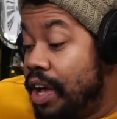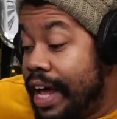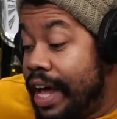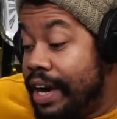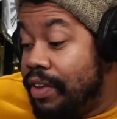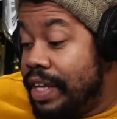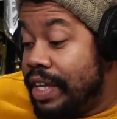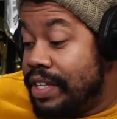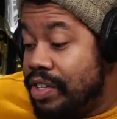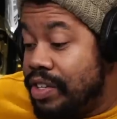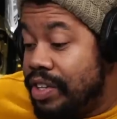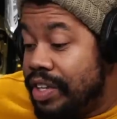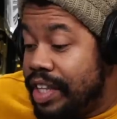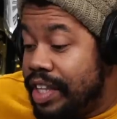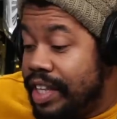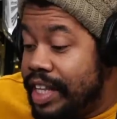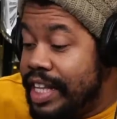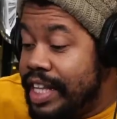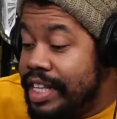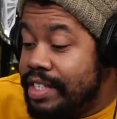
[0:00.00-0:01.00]
don't necessarily think
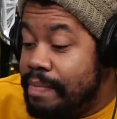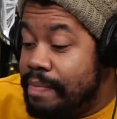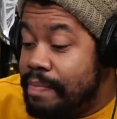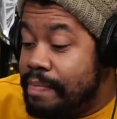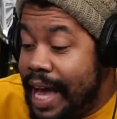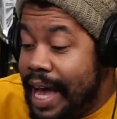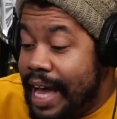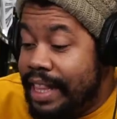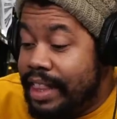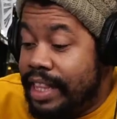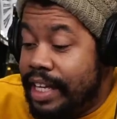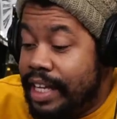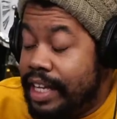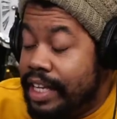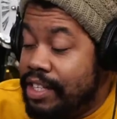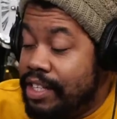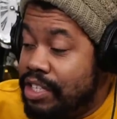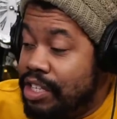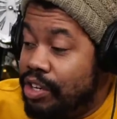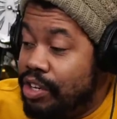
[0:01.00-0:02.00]
that that's a bad thing,
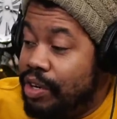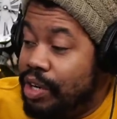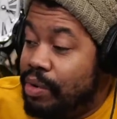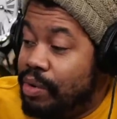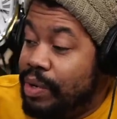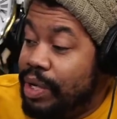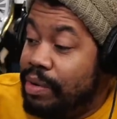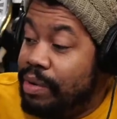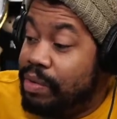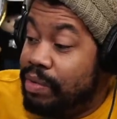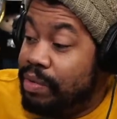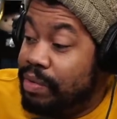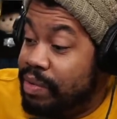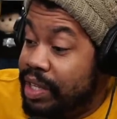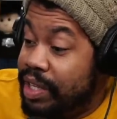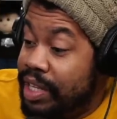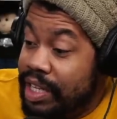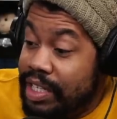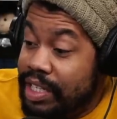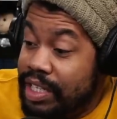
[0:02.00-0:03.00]
considering we were,
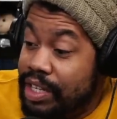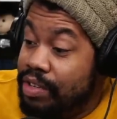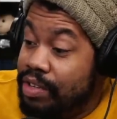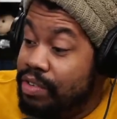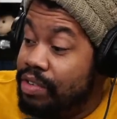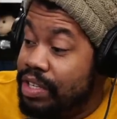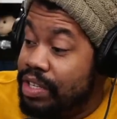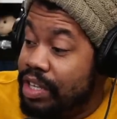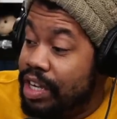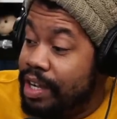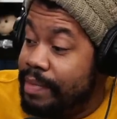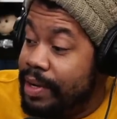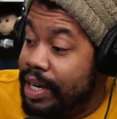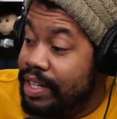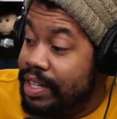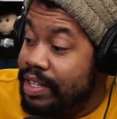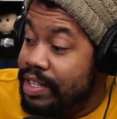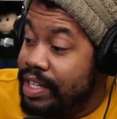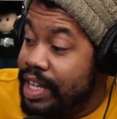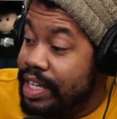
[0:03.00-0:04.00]
continue to talk about
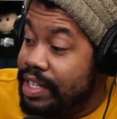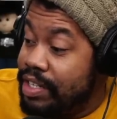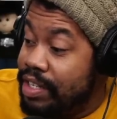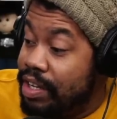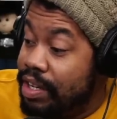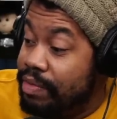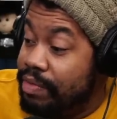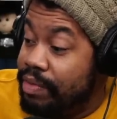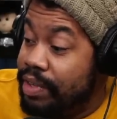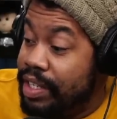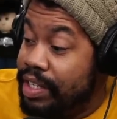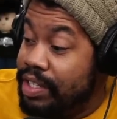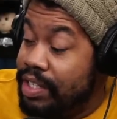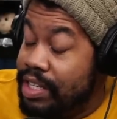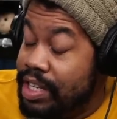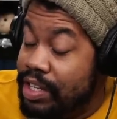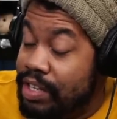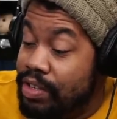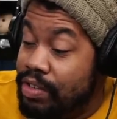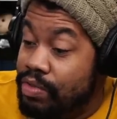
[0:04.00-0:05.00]
how Zaslav
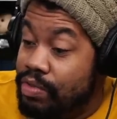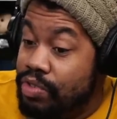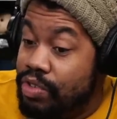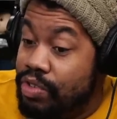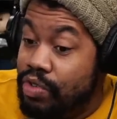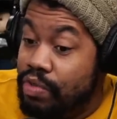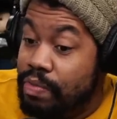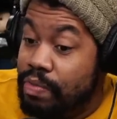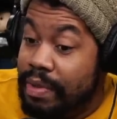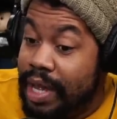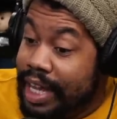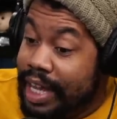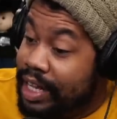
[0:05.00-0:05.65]
continues to make